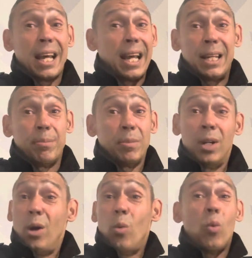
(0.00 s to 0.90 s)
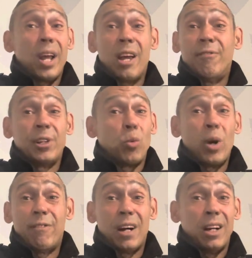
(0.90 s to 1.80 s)
at him. Whatever the
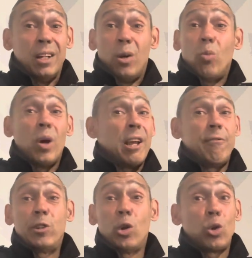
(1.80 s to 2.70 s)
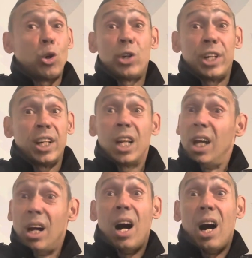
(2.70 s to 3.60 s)
weather, whatever you're cooking,
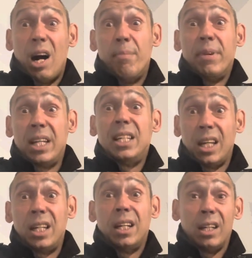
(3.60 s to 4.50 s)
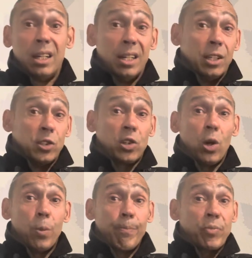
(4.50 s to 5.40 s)
I'm eating.
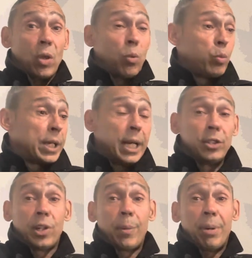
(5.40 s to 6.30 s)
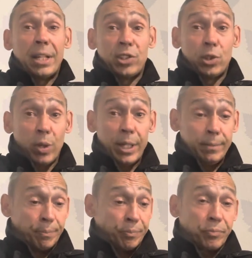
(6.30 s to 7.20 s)
So we get into the passageway
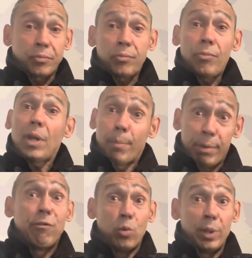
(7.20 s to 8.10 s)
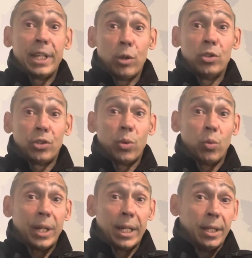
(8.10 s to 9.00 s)
before we get onto the
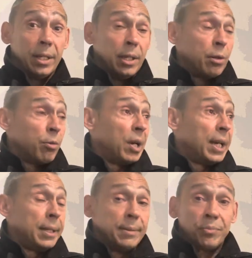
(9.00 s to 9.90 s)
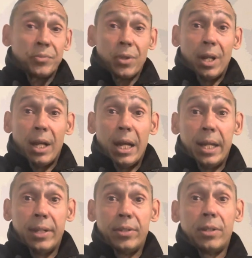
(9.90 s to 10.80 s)
wing, right?
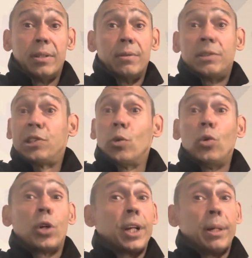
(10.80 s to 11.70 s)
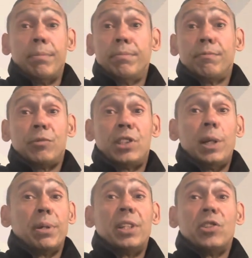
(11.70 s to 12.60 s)
And still looking at him,
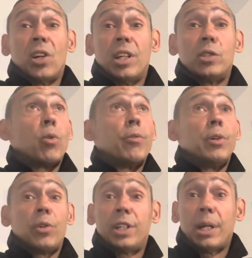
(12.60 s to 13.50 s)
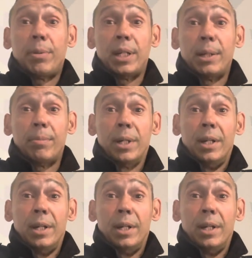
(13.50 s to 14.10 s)
deep in his eyes, Warren looking up at him.